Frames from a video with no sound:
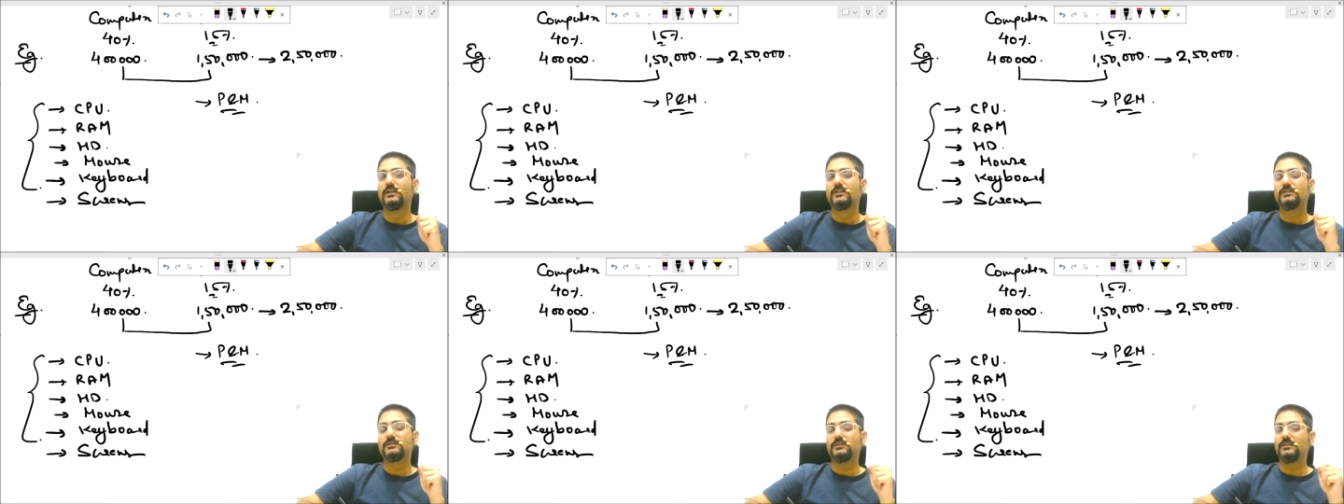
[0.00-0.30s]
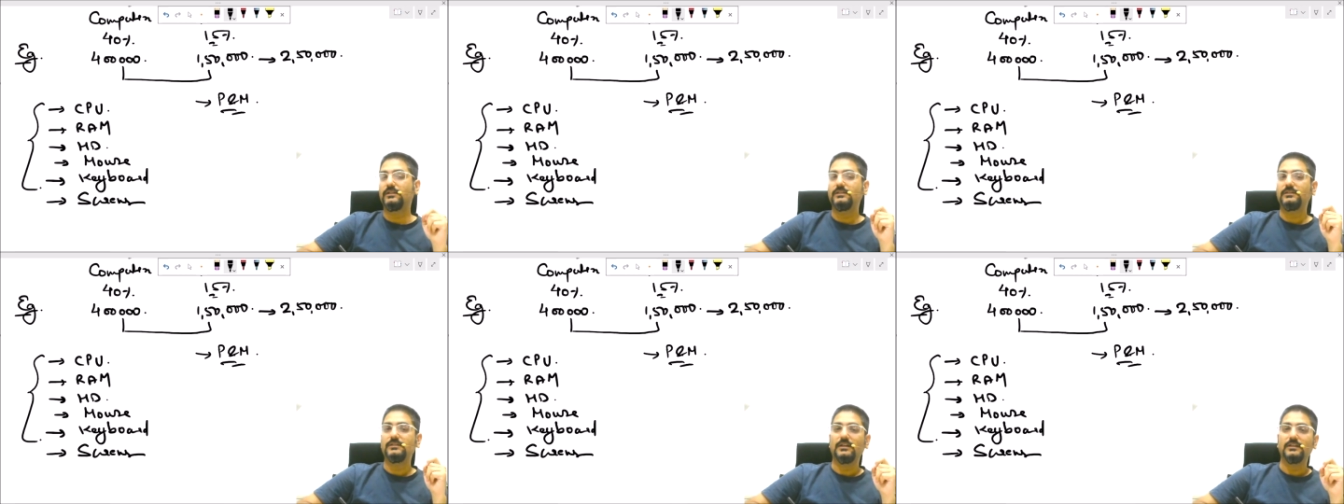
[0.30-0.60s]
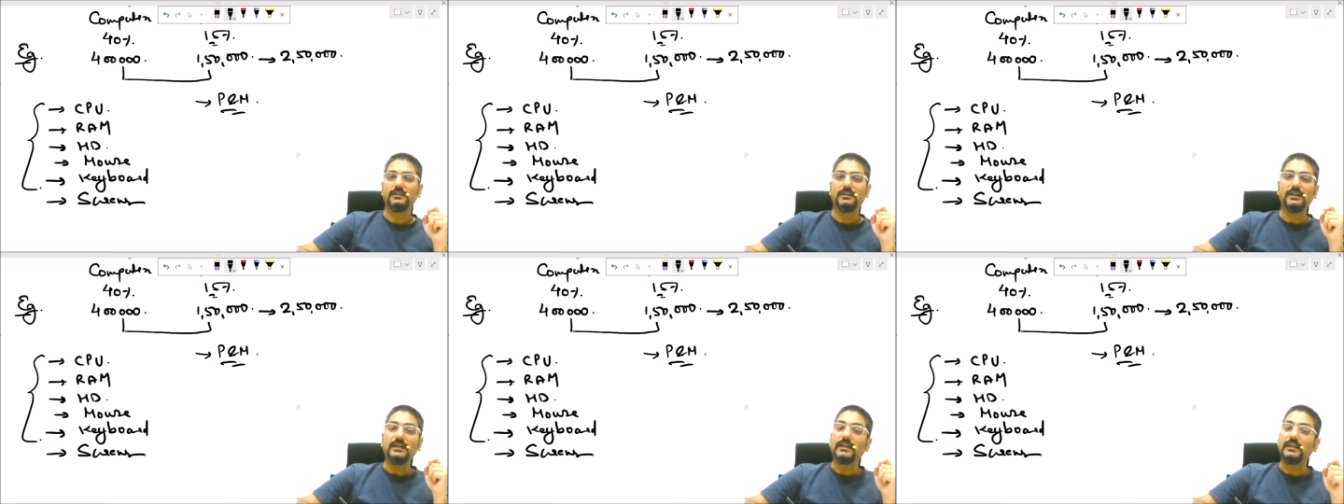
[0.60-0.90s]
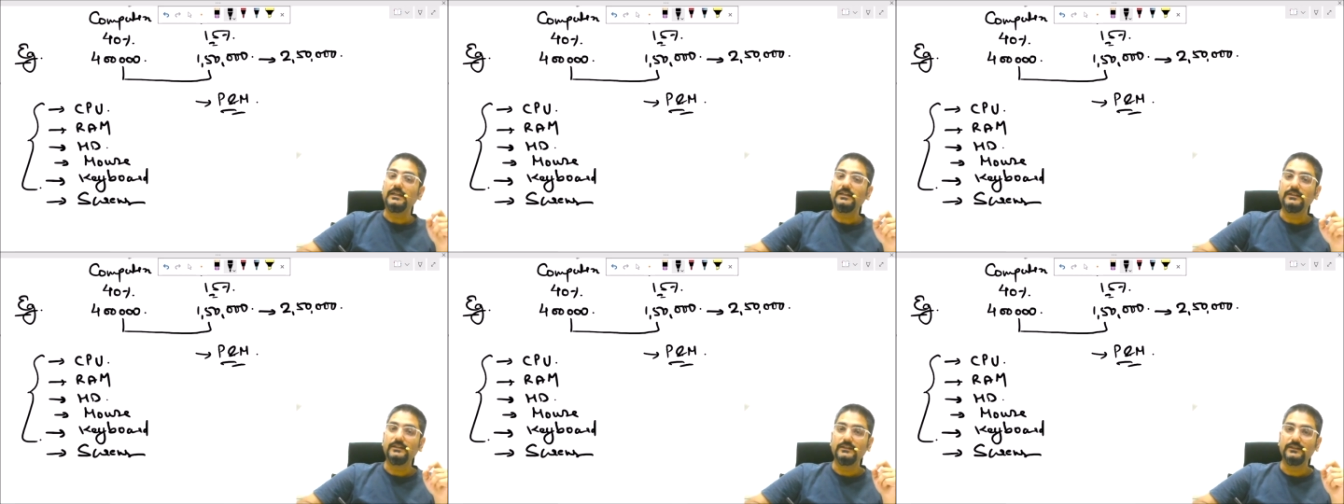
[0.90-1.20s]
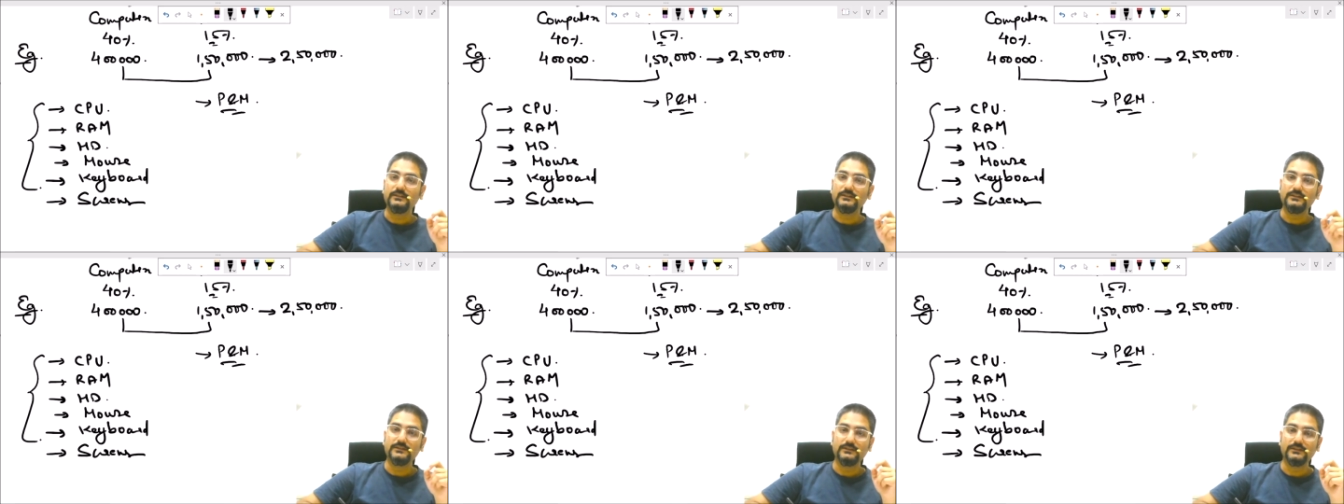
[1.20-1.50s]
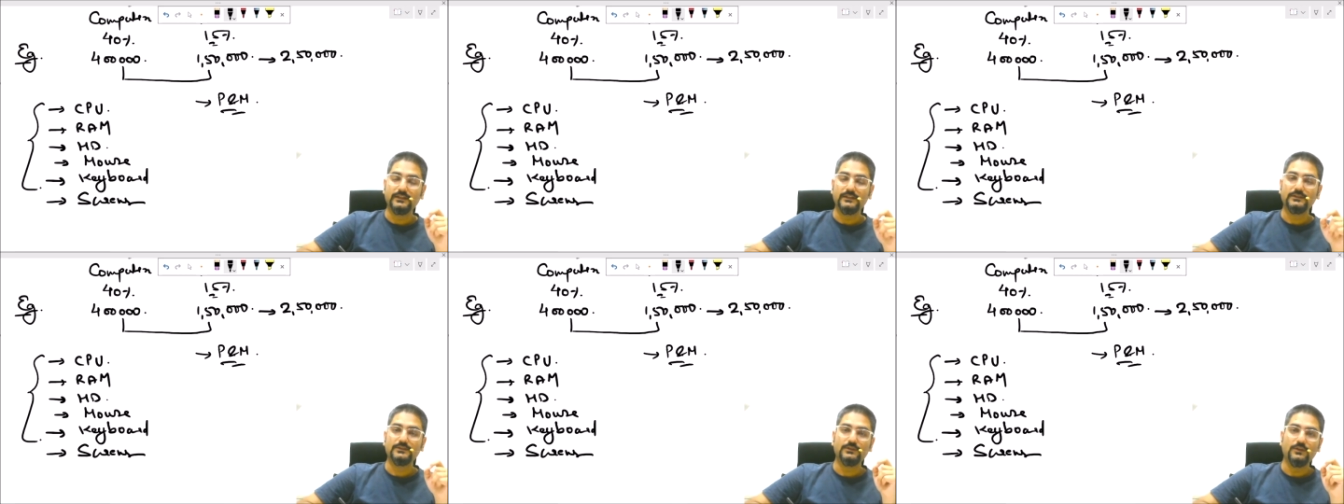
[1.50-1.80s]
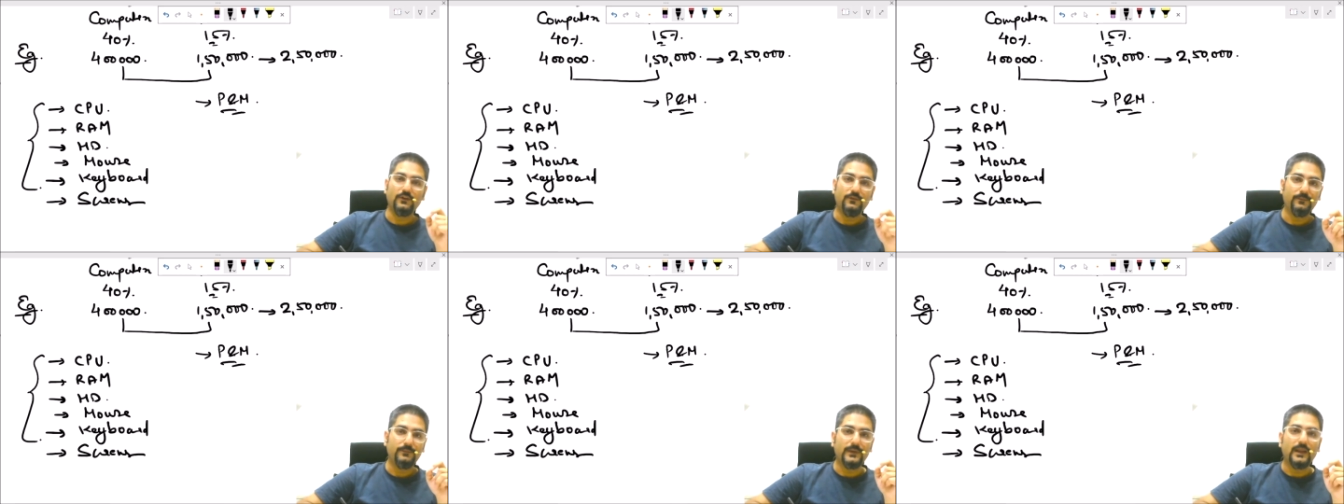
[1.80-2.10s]
so these are the characteristics
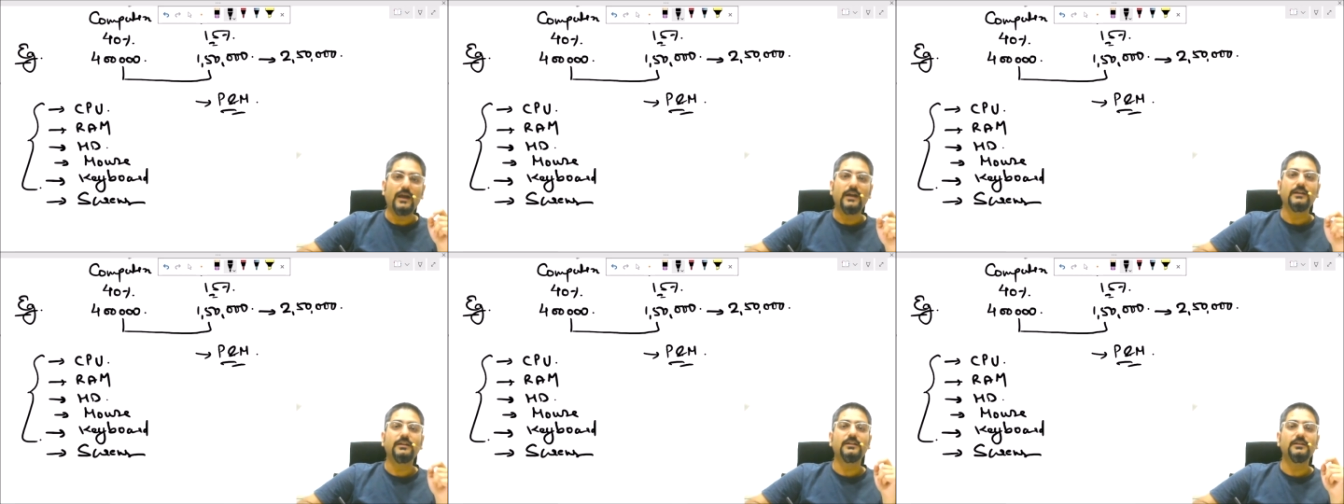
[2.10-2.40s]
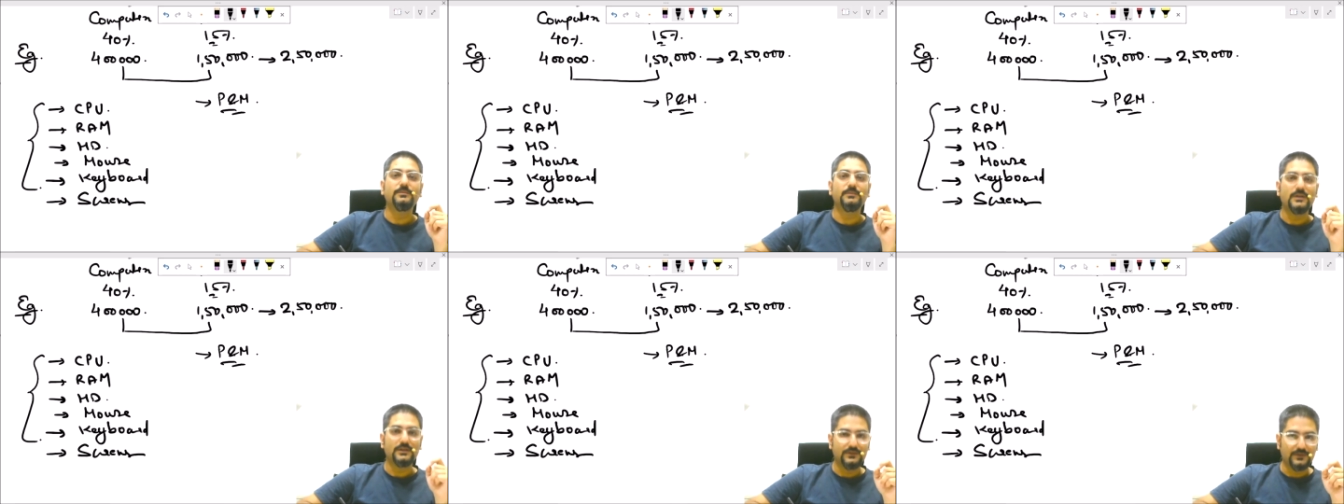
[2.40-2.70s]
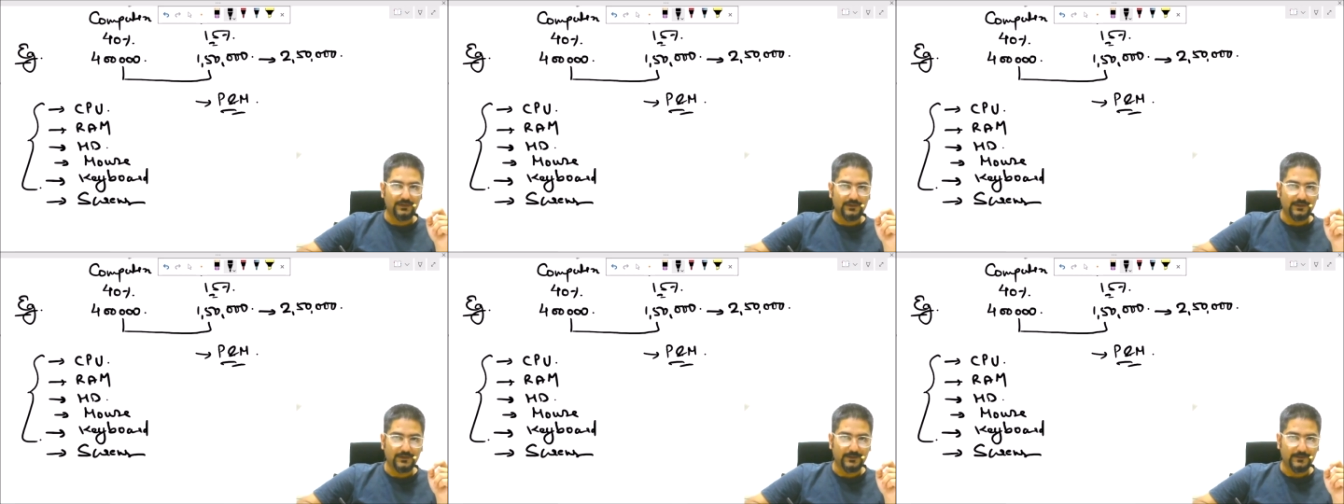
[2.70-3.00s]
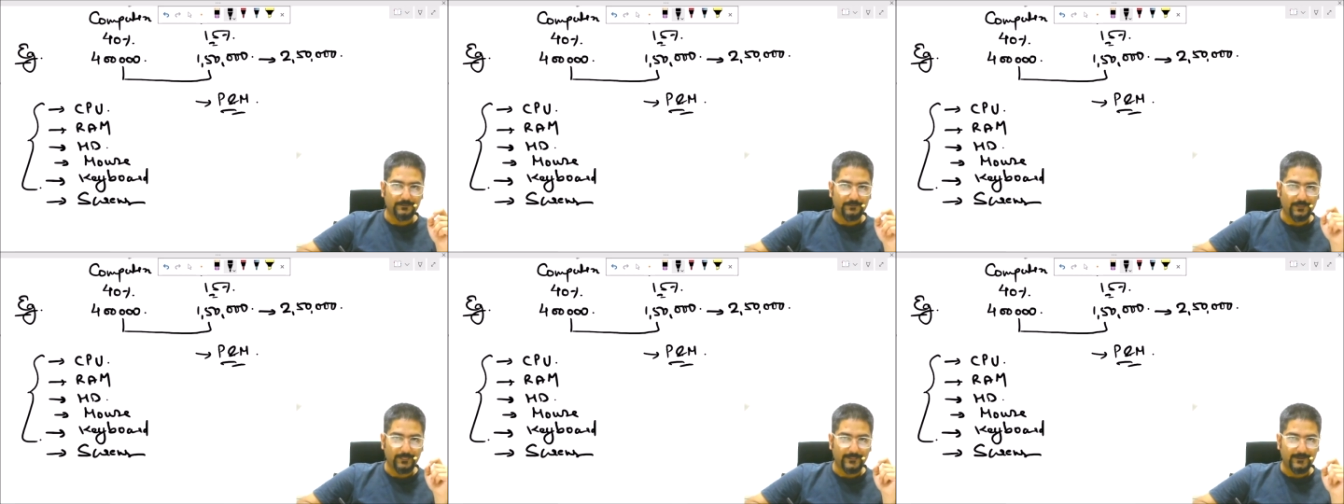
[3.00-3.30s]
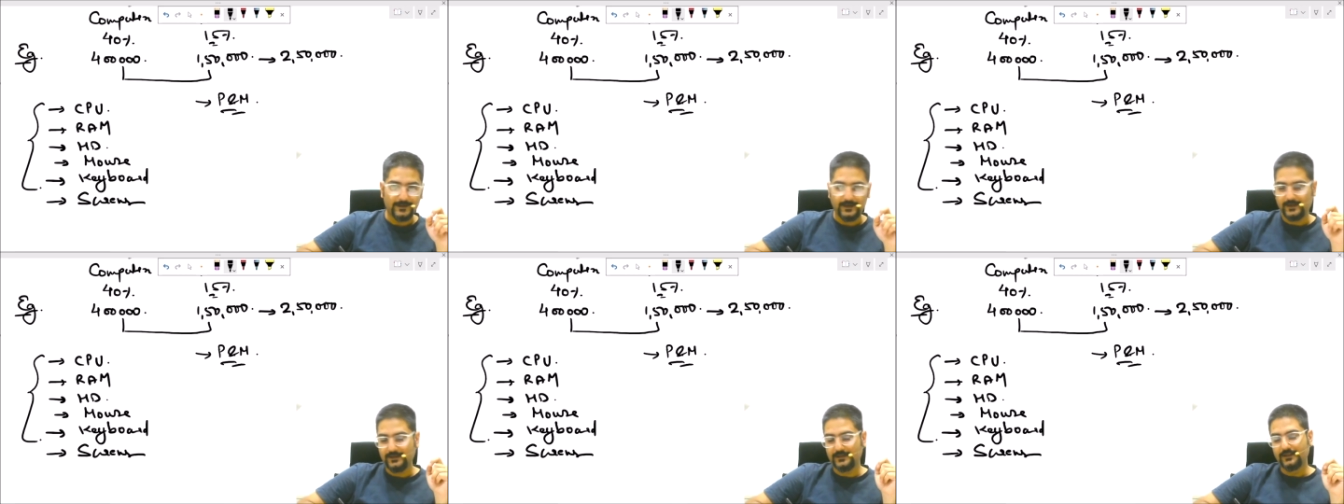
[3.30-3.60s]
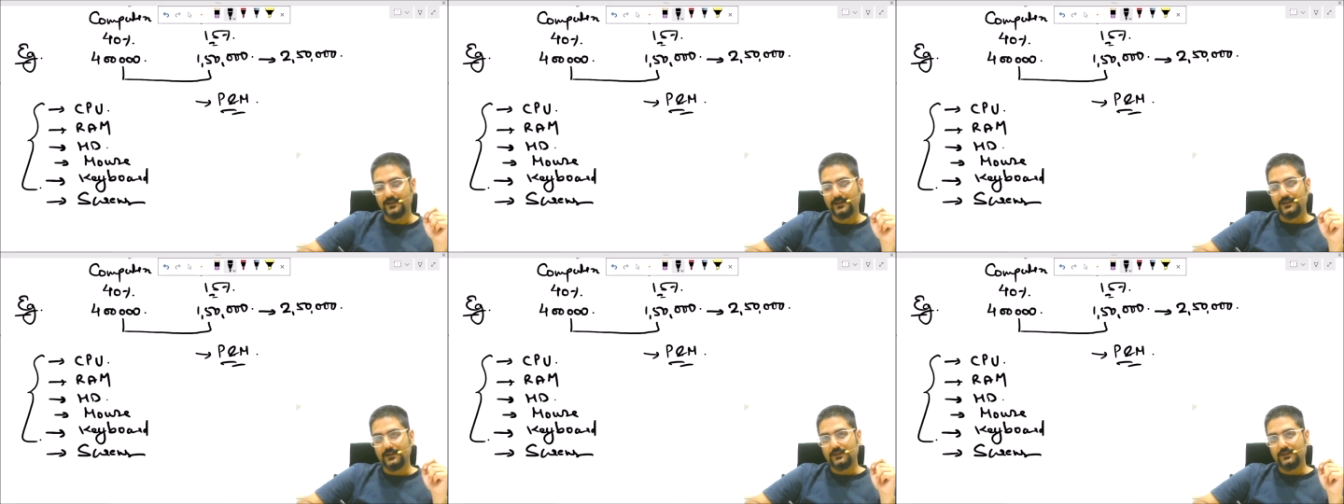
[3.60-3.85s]
of plant and machinery right?